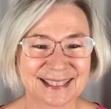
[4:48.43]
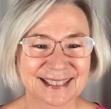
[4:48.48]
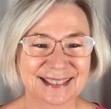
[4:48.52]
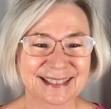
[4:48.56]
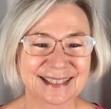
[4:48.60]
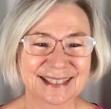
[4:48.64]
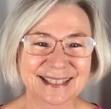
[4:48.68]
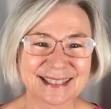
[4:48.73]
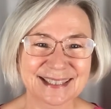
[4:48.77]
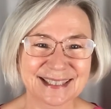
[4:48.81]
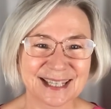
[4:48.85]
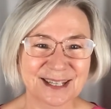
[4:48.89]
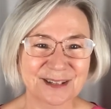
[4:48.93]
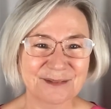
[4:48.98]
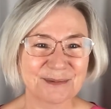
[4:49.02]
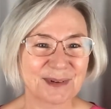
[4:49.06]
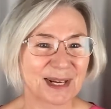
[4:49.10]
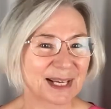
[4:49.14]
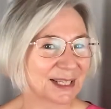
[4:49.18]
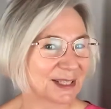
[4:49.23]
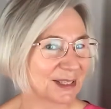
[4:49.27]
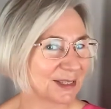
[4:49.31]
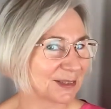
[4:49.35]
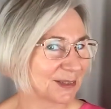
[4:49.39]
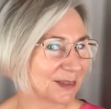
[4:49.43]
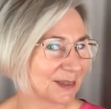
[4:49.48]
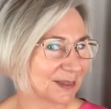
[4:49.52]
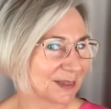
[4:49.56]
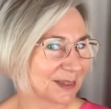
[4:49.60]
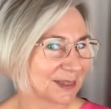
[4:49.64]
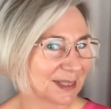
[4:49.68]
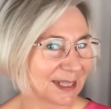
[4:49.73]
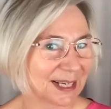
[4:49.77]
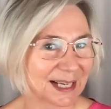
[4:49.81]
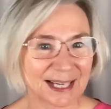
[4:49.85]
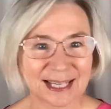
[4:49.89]
These are my
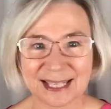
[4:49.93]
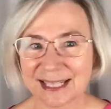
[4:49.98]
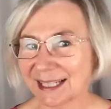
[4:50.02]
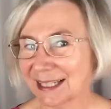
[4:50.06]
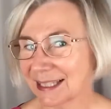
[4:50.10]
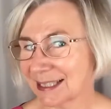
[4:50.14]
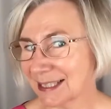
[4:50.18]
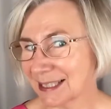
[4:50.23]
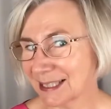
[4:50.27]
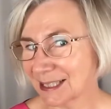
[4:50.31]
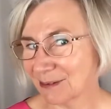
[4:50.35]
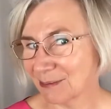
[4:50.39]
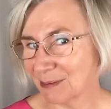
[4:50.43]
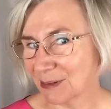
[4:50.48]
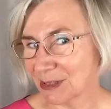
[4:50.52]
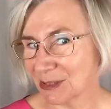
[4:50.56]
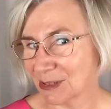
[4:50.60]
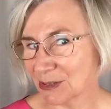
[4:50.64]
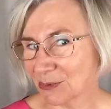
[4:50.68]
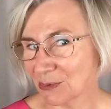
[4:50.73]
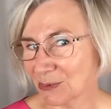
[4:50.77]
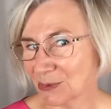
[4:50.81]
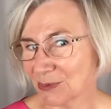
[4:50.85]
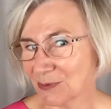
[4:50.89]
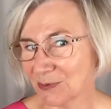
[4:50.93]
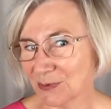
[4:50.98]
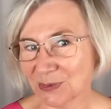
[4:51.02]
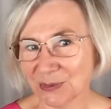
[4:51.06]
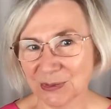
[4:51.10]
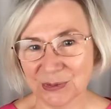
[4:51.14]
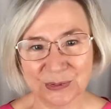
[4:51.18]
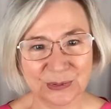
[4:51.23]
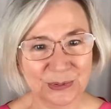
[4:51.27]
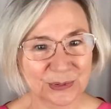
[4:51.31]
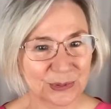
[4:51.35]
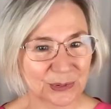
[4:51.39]
eyeglasses with sort of a
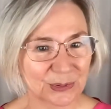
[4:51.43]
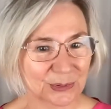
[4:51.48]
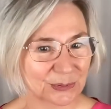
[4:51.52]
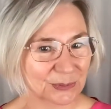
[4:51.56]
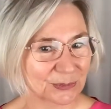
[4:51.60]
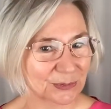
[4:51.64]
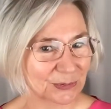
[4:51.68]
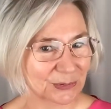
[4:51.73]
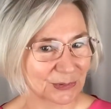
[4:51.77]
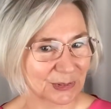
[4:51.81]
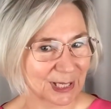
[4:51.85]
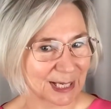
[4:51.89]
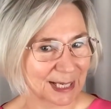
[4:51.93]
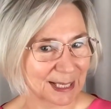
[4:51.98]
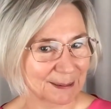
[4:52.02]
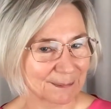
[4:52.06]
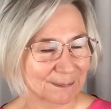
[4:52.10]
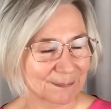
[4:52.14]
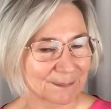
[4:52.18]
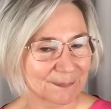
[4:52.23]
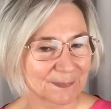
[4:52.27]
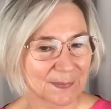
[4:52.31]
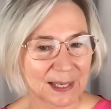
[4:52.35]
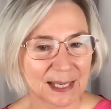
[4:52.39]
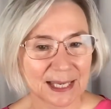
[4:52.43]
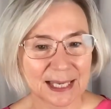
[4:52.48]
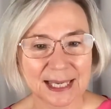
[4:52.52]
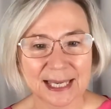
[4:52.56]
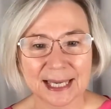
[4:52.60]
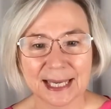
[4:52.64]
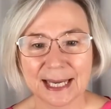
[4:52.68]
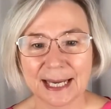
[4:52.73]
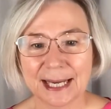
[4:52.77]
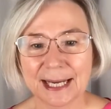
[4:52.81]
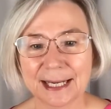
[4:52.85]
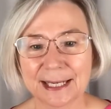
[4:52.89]
neutral frame.
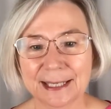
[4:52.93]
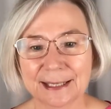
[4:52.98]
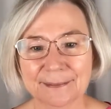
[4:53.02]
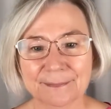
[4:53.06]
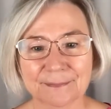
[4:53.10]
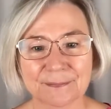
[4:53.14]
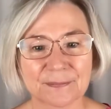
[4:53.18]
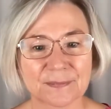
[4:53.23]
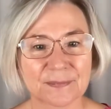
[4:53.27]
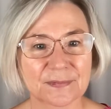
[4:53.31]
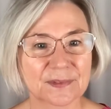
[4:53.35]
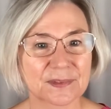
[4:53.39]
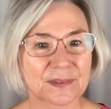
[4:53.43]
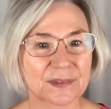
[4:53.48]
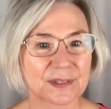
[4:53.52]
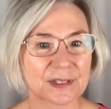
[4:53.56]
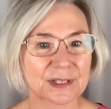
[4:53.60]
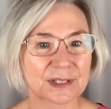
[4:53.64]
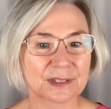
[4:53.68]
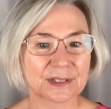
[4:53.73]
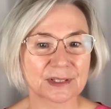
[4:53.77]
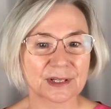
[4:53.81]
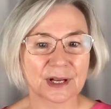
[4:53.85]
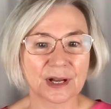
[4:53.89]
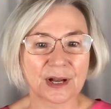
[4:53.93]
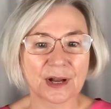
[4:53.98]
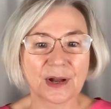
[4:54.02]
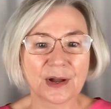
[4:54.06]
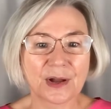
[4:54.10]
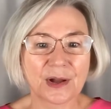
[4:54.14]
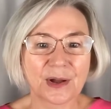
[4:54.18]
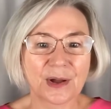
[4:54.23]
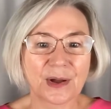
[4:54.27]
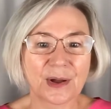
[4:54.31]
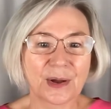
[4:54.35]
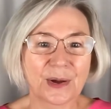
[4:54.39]
They're
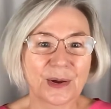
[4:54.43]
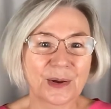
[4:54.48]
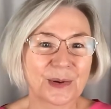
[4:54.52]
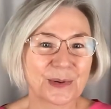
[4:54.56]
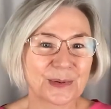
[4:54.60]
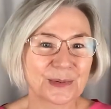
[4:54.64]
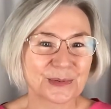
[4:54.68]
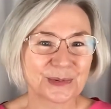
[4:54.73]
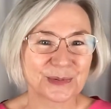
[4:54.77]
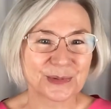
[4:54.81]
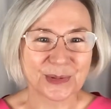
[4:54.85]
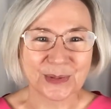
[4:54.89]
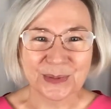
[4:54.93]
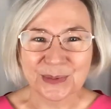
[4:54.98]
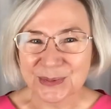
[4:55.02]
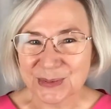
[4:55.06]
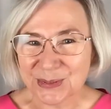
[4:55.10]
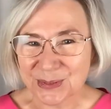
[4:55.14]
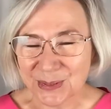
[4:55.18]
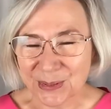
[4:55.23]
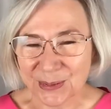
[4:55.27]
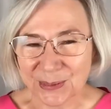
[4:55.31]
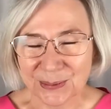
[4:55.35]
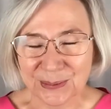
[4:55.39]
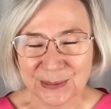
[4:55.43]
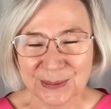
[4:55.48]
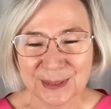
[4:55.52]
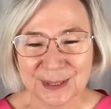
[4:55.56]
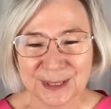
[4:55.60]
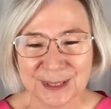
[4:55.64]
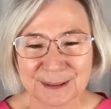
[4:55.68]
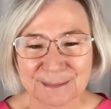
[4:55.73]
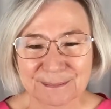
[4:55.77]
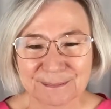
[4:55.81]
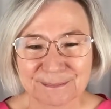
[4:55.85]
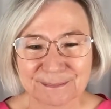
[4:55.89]
rose gold,
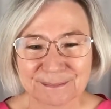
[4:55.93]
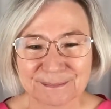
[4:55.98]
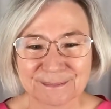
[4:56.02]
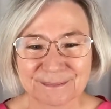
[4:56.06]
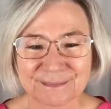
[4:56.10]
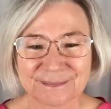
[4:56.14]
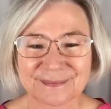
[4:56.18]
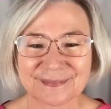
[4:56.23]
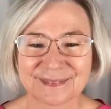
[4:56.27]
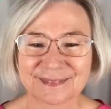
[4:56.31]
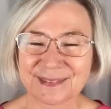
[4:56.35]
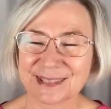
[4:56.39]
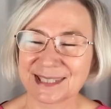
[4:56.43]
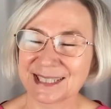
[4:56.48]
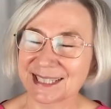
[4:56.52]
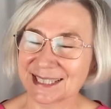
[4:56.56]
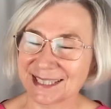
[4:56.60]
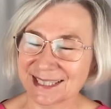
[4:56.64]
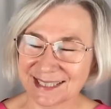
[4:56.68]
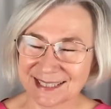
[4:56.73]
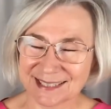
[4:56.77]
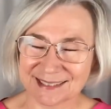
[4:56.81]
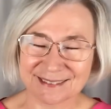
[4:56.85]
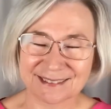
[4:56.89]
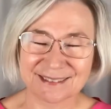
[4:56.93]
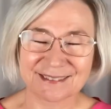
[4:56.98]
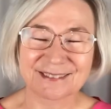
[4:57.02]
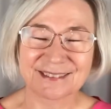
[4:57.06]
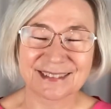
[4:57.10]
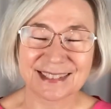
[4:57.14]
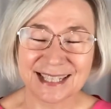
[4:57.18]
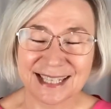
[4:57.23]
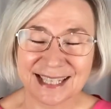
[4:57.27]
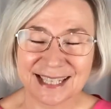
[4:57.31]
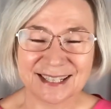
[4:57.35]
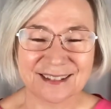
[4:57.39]
which is
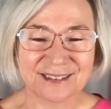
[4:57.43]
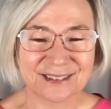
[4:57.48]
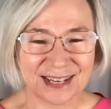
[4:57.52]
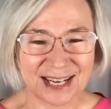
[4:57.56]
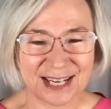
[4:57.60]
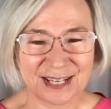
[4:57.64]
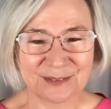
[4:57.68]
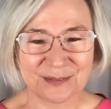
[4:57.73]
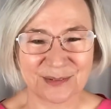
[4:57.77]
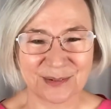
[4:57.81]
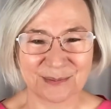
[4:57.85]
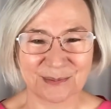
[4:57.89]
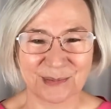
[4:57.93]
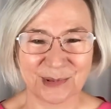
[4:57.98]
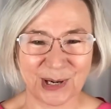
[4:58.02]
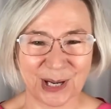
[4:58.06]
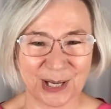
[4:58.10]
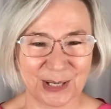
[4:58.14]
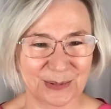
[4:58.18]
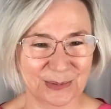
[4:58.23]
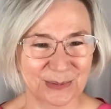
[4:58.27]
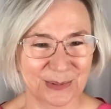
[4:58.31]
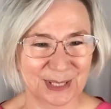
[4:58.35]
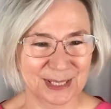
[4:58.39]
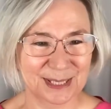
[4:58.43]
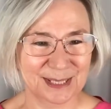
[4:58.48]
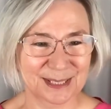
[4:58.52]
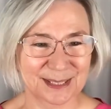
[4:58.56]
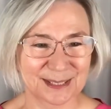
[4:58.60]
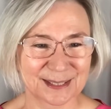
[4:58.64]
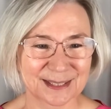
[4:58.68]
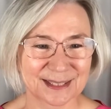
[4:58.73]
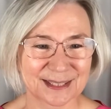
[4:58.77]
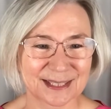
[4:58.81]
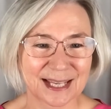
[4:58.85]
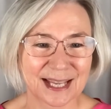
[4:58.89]
really great for bright
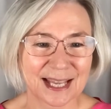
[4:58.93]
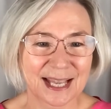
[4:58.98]
winters.